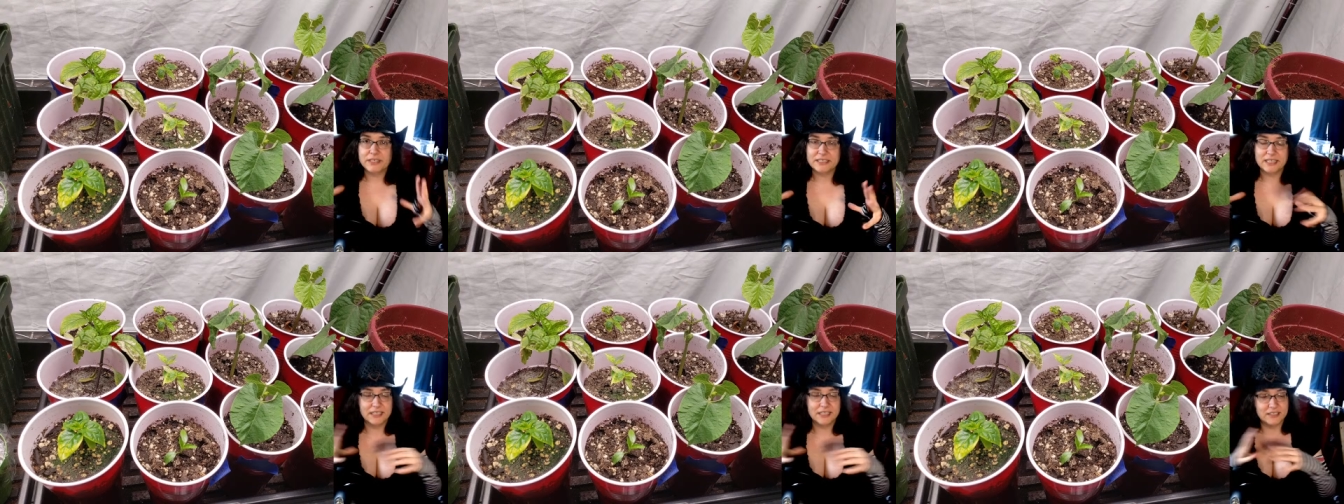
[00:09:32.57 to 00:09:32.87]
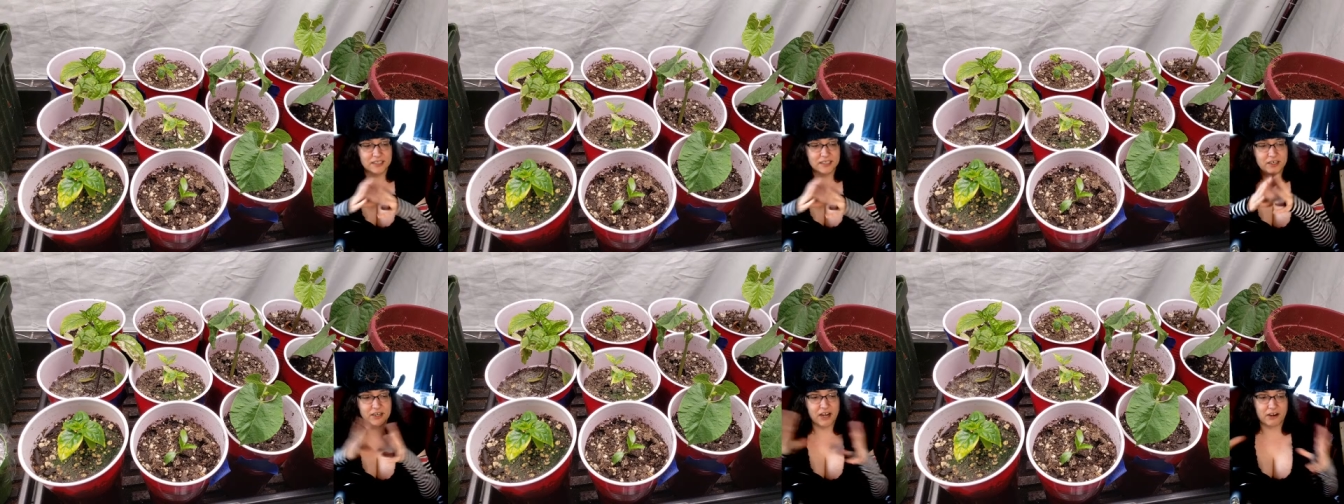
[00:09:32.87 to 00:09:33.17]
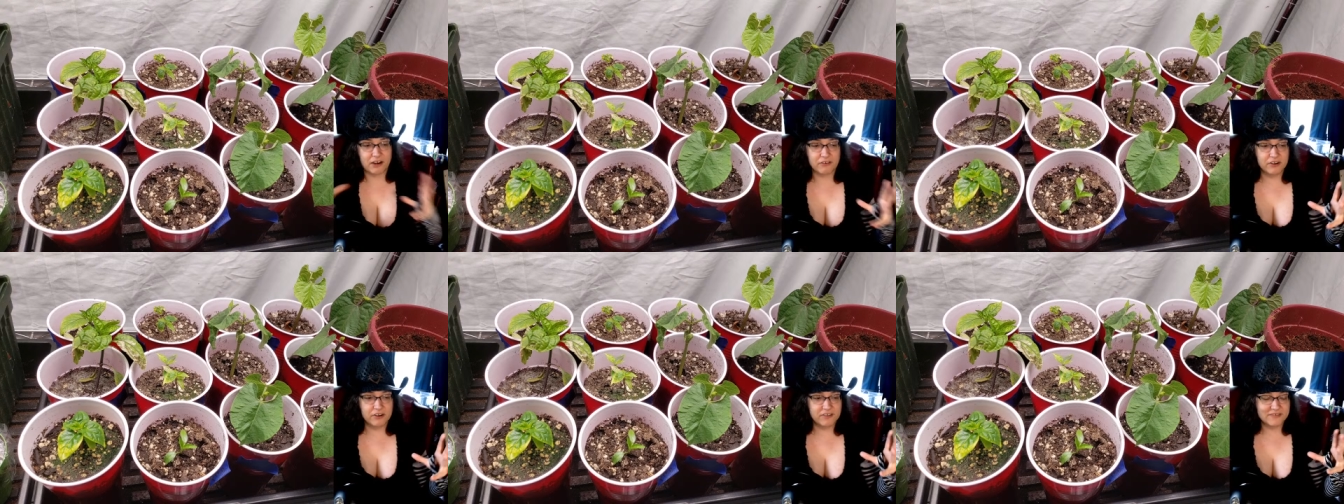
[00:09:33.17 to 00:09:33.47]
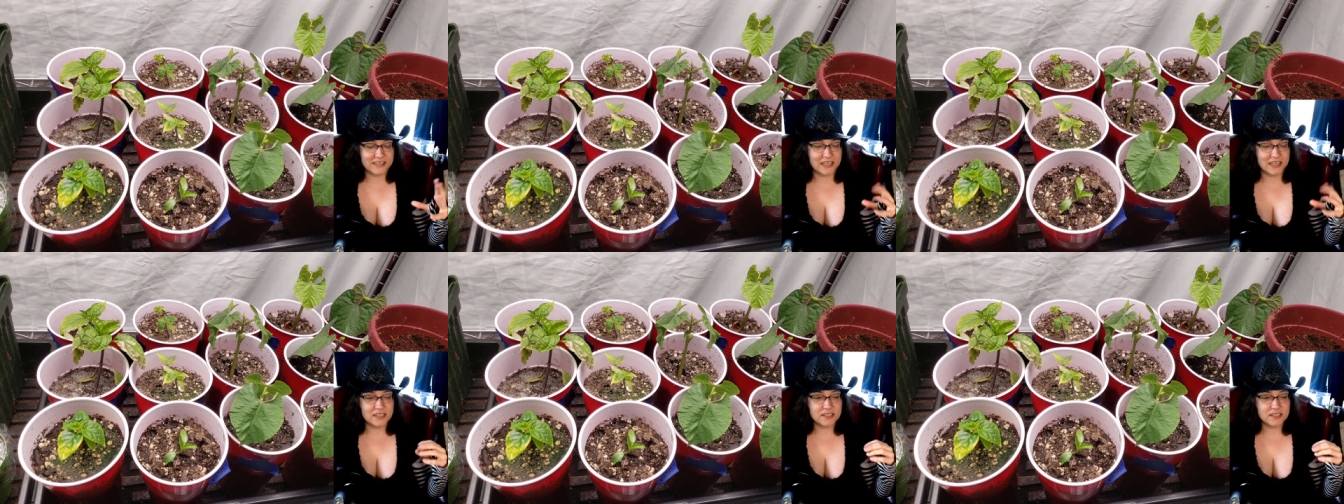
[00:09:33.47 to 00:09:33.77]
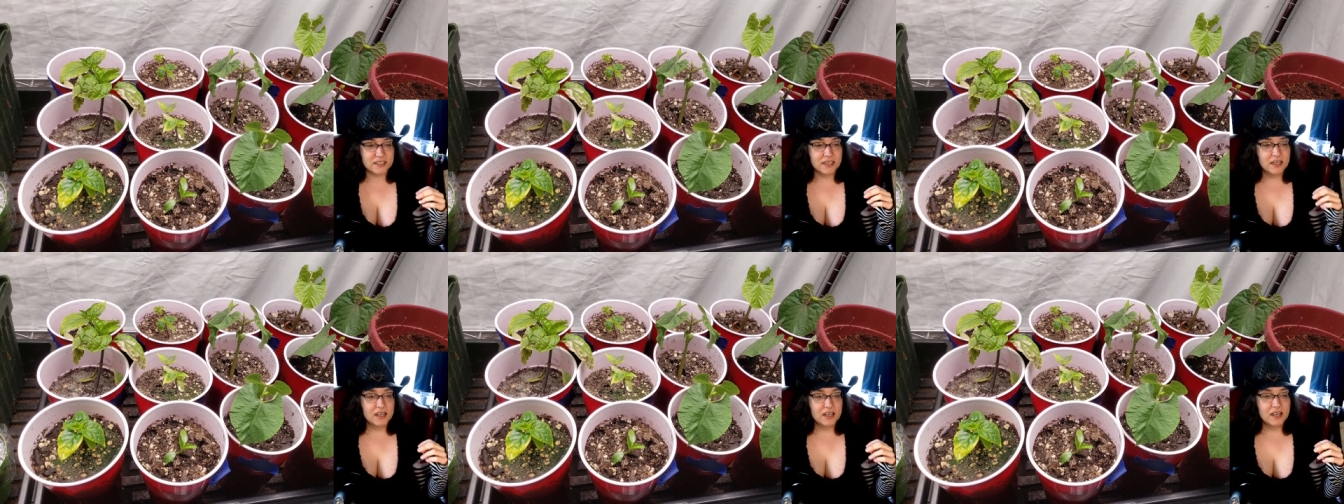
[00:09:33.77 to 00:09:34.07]
sense and a decorative
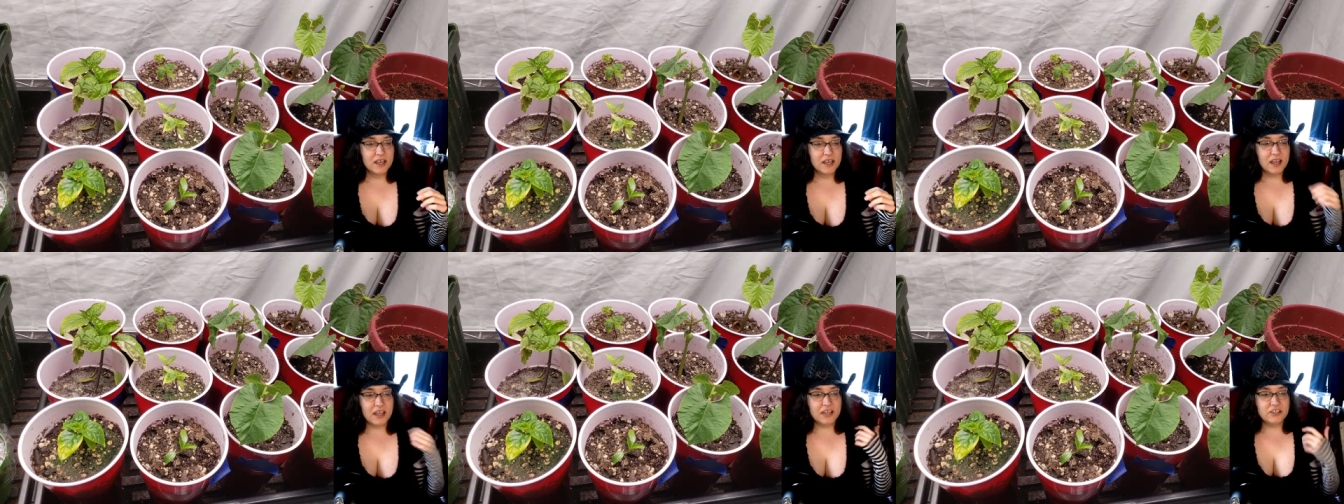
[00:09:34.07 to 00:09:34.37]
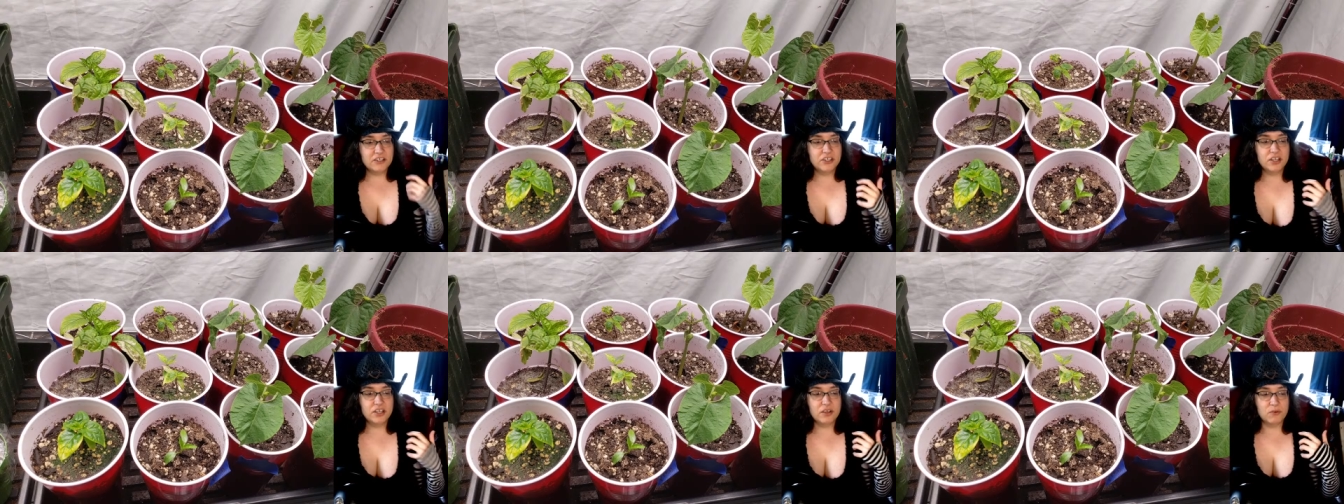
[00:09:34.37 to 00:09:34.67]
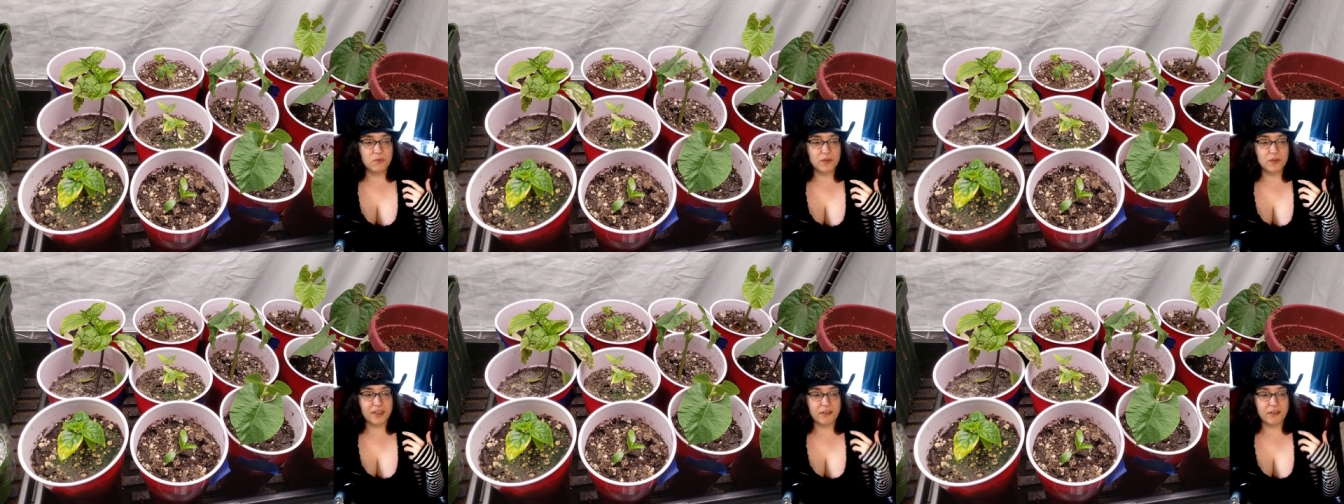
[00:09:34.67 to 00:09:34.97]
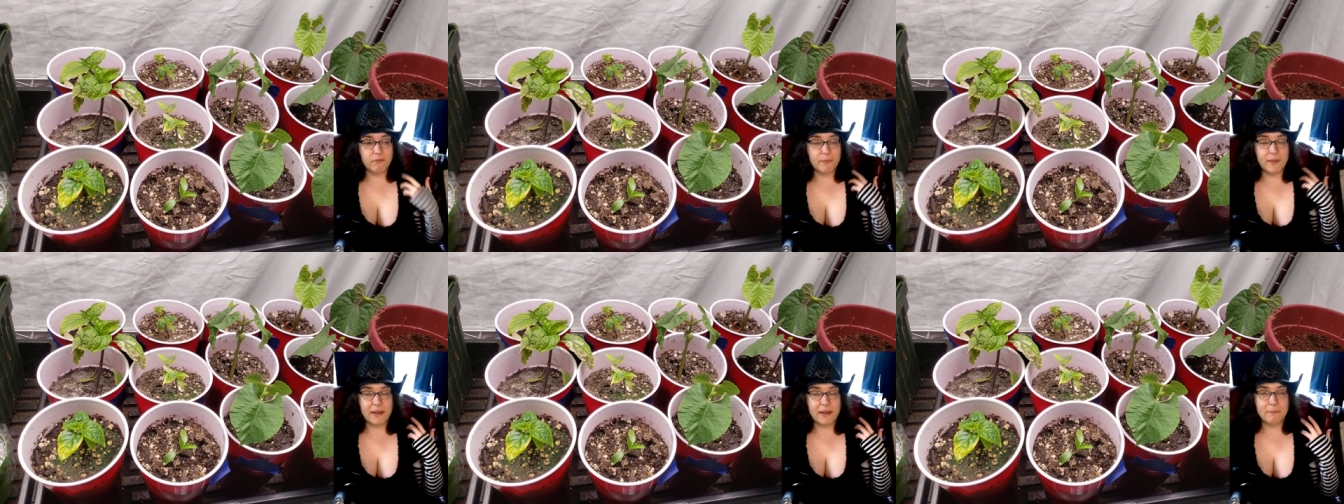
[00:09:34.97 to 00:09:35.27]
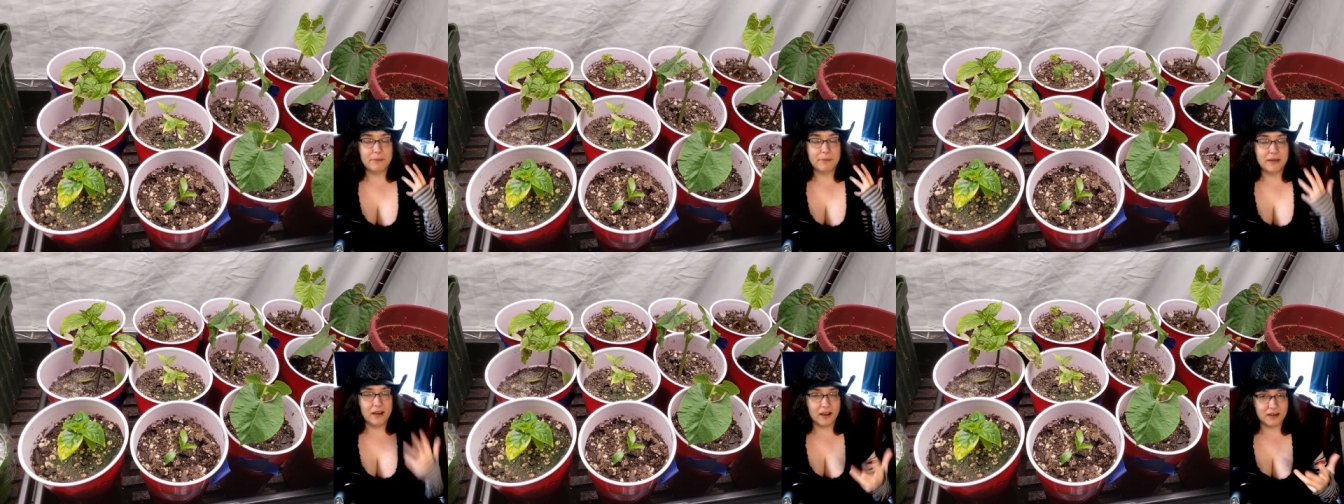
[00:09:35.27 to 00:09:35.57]
sense? And two, will they
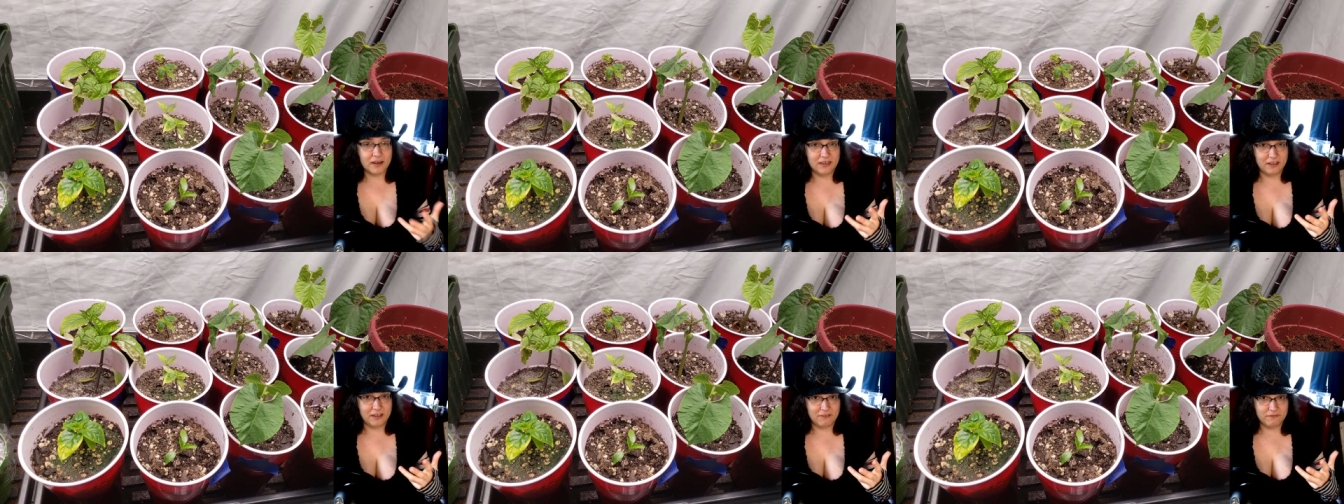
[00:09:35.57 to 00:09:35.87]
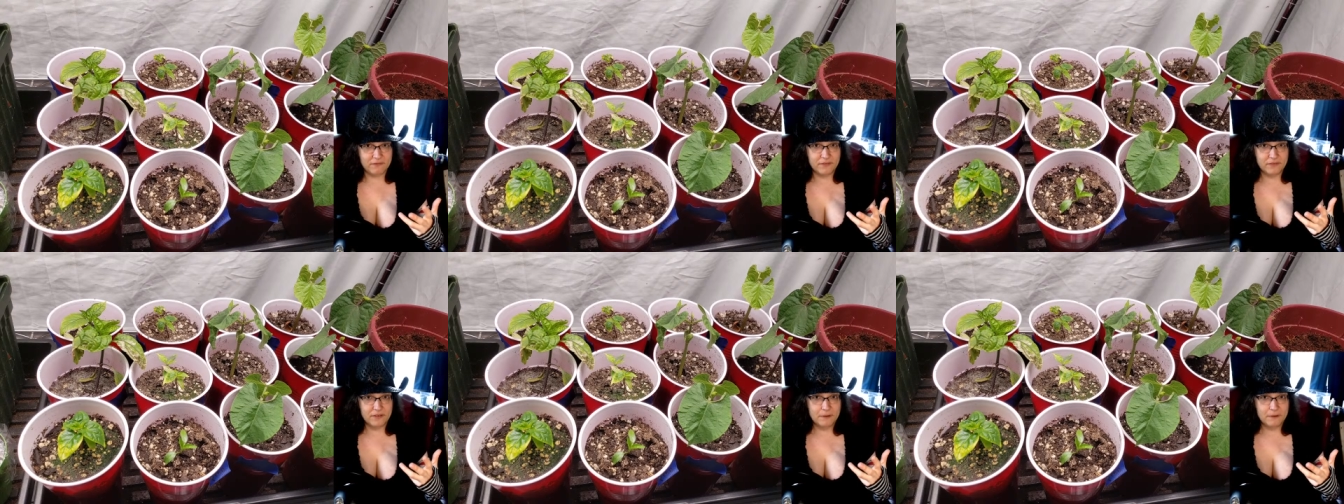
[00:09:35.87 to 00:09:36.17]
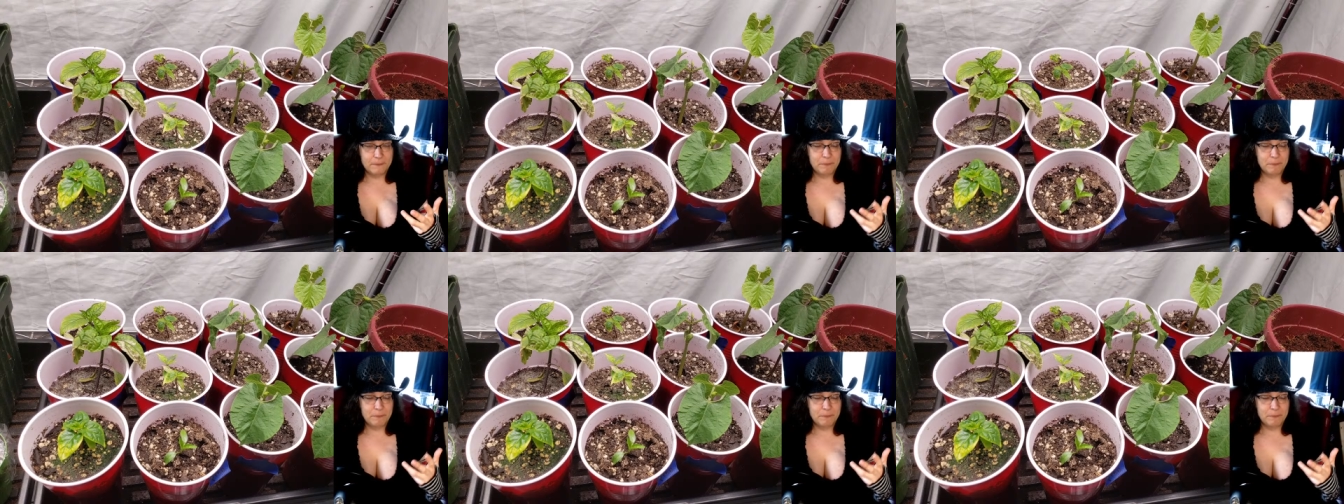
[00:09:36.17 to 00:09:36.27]
remain productive?